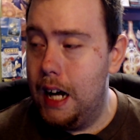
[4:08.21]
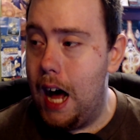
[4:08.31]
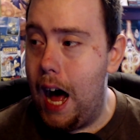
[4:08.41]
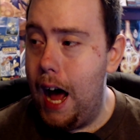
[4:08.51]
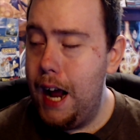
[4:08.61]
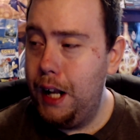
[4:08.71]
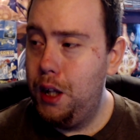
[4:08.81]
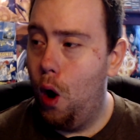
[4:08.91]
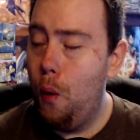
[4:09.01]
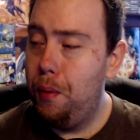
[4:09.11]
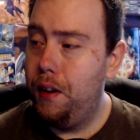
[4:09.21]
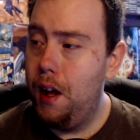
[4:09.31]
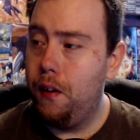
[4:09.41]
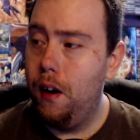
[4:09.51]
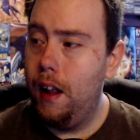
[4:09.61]
I don't
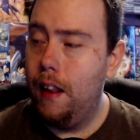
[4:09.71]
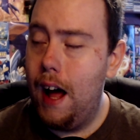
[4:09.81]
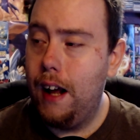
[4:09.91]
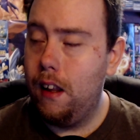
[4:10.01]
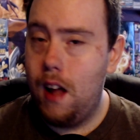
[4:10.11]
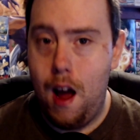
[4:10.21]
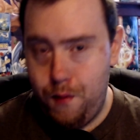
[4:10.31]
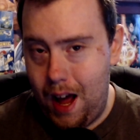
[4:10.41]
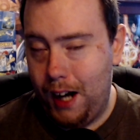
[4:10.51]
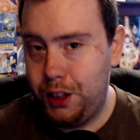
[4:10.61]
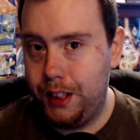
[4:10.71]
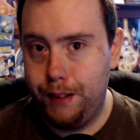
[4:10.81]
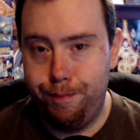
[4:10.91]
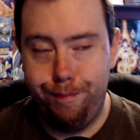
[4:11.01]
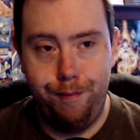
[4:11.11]
particularly like live
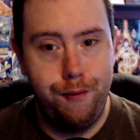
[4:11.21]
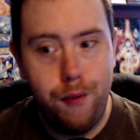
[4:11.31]
action